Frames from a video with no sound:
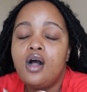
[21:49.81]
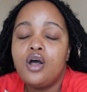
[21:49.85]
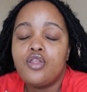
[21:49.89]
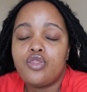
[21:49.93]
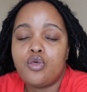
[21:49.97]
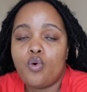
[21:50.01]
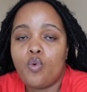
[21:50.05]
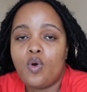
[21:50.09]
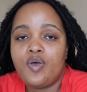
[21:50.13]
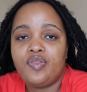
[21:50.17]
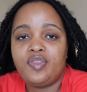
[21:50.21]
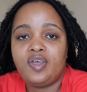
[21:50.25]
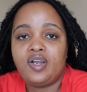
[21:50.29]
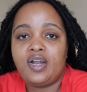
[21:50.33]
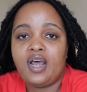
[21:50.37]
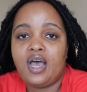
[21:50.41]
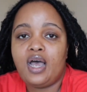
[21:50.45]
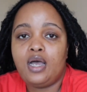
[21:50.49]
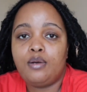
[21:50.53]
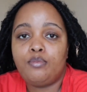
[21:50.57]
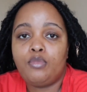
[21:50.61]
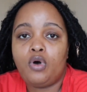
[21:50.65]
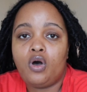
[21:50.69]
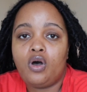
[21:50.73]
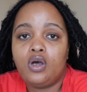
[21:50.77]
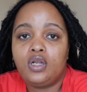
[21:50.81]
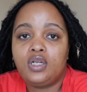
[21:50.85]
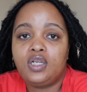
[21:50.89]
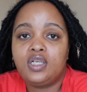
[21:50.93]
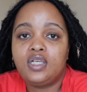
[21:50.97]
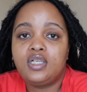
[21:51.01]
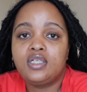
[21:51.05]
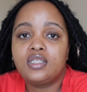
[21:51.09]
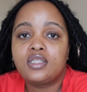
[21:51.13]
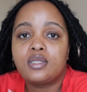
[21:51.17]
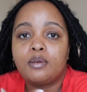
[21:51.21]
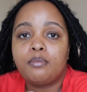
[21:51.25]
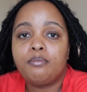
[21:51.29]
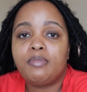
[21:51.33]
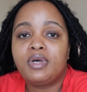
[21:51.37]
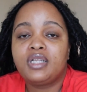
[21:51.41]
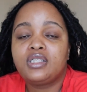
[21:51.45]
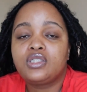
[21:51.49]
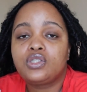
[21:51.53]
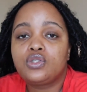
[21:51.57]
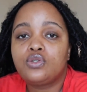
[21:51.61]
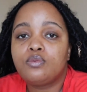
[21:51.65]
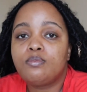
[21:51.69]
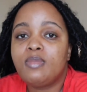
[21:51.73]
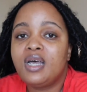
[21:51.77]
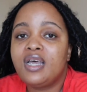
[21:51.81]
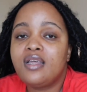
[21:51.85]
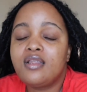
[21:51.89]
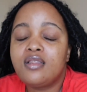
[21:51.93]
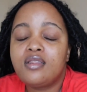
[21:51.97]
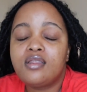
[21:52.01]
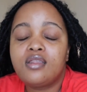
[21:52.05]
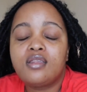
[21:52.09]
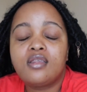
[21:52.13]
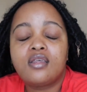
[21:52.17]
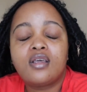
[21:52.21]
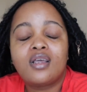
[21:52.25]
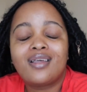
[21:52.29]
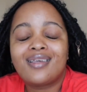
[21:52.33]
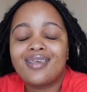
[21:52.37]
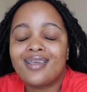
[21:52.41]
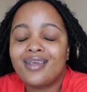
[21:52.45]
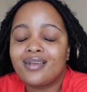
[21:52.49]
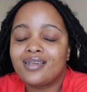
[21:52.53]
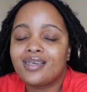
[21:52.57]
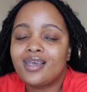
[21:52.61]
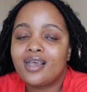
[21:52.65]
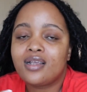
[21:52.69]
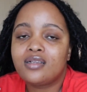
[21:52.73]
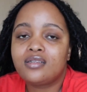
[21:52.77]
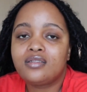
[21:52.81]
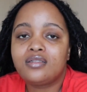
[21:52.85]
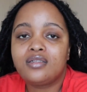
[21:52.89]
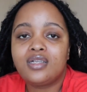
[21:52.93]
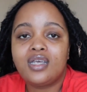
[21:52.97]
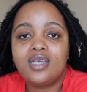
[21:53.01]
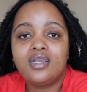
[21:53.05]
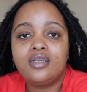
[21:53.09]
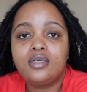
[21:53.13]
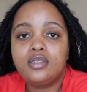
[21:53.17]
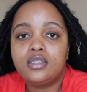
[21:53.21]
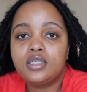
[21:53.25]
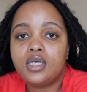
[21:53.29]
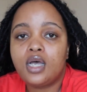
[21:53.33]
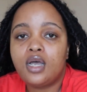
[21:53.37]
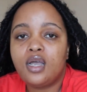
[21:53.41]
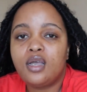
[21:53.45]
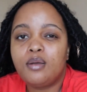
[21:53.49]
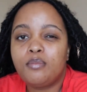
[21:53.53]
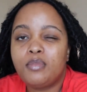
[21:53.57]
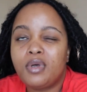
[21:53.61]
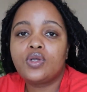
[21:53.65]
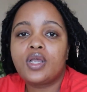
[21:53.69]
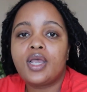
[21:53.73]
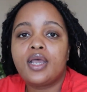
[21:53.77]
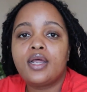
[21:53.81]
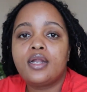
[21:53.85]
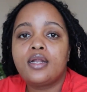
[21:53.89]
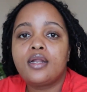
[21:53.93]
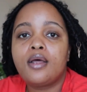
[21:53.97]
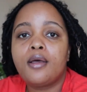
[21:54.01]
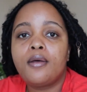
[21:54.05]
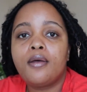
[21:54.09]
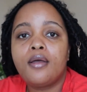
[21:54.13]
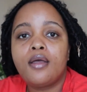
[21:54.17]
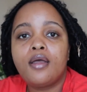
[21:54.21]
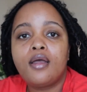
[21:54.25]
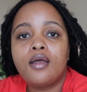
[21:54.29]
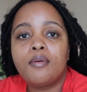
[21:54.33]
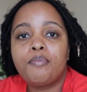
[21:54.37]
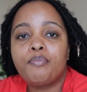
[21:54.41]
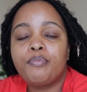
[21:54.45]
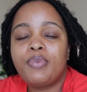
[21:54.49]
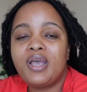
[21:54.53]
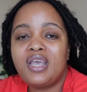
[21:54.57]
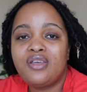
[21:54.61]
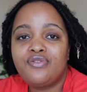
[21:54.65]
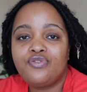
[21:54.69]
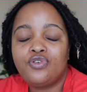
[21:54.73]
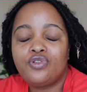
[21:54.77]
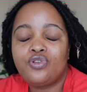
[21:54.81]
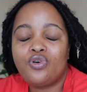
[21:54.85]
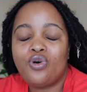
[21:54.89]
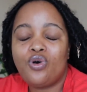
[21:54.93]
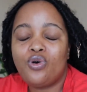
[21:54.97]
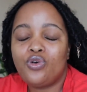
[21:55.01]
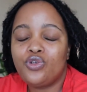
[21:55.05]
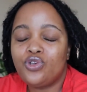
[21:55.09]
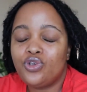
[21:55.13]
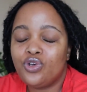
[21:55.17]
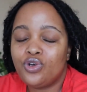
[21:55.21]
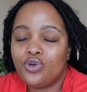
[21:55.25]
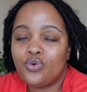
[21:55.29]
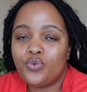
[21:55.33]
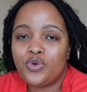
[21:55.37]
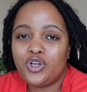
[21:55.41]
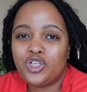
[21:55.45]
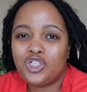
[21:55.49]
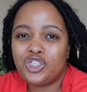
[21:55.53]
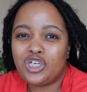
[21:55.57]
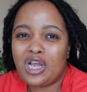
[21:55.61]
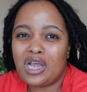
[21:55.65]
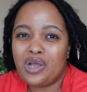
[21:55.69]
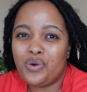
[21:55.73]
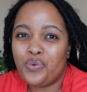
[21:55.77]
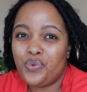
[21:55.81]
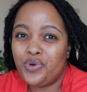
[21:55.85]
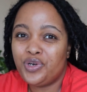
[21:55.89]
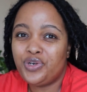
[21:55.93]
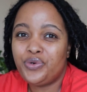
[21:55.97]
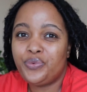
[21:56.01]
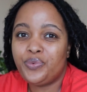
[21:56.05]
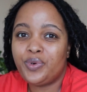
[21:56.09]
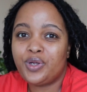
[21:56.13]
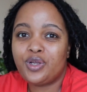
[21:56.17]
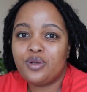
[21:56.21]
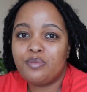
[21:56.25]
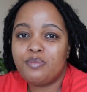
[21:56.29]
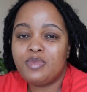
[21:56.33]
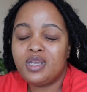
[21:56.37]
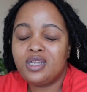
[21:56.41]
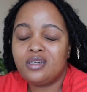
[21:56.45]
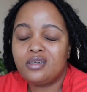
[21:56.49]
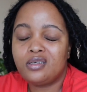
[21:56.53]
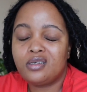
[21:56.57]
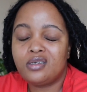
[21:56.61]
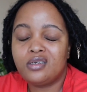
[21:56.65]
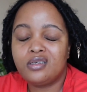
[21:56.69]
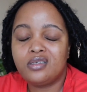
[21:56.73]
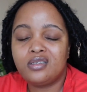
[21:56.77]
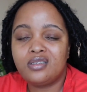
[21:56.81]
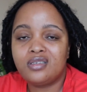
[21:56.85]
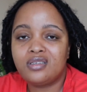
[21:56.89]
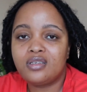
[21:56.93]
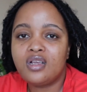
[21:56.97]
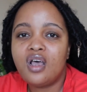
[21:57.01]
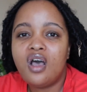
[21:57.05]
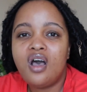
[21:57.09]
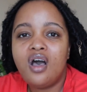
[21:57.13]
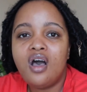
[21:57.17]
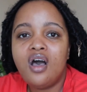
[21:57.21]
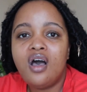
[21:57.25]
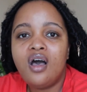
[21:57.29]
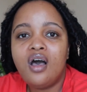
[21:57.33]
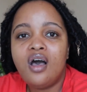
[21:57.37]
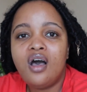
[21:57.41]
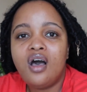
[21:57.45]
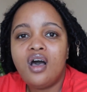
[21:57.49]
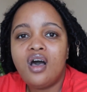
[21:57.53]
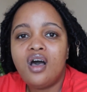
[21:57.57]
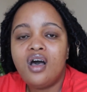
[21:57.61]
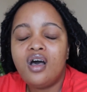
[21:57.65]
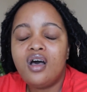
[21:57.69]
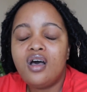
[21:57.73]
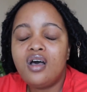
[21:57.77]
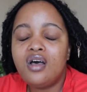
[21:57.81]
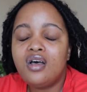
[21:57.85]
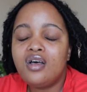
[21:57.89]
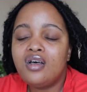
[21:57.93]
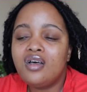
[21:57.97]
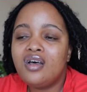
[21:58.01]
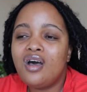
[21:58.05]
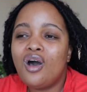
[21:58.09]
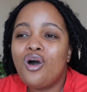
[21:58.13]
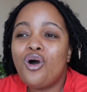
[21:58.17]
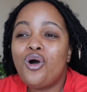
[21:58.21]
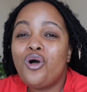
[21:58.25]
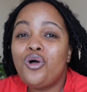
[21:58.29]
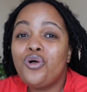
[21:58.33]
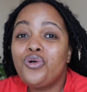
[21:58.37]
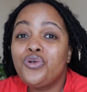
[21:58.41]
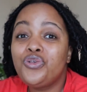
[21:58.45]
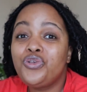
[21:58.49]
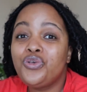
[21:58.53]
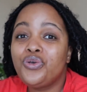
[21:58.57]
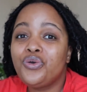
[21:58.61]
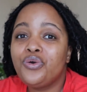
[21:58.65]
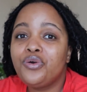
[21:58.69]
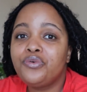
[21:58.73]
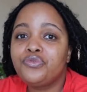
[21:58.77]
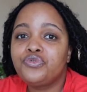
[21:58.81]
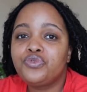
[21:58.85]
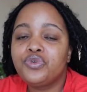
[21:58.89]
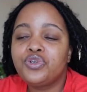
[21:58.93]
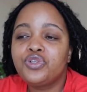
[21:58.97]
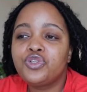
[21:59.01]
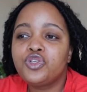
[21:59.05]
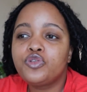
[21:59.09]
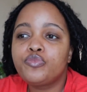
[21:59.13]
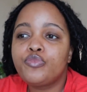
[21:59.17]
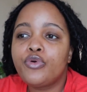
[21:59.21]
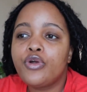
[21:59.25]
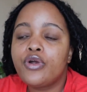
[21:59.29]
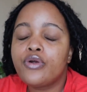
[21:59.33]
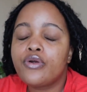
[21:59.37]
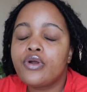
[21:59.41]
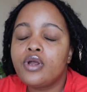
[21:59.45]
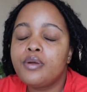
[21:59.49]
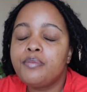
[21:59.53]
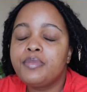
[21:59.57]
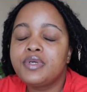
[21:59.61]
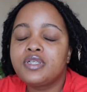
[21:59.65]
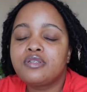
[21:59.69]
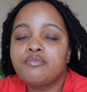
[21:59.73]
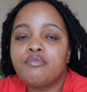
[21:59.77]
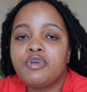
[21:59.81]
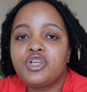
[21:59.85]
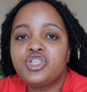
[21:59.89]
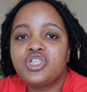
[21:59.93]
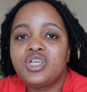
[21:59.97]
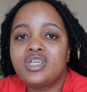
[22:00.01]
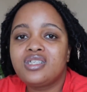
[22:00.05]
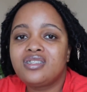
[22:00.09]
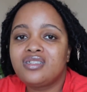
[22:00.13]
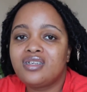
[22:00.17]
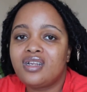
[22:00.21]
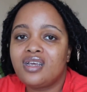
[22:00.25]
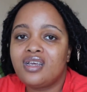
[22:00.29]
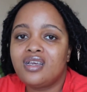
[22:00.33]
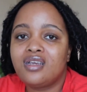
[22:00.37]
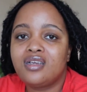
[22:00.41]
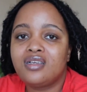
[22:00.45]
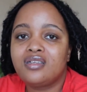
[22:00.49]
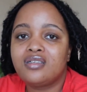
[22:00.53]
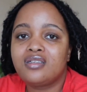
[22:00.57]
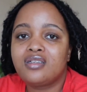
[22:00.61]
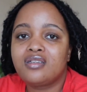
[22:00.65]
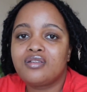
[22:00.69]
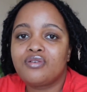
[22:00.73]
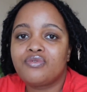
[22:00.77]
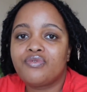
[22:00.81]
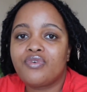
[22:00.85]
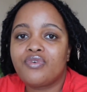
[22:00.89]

The one that I'm on is the month-to-month. Can cancel anytime. You can pay for the whole year, which I wouldn't recommend, because a whole year of doing this program, as much as it has the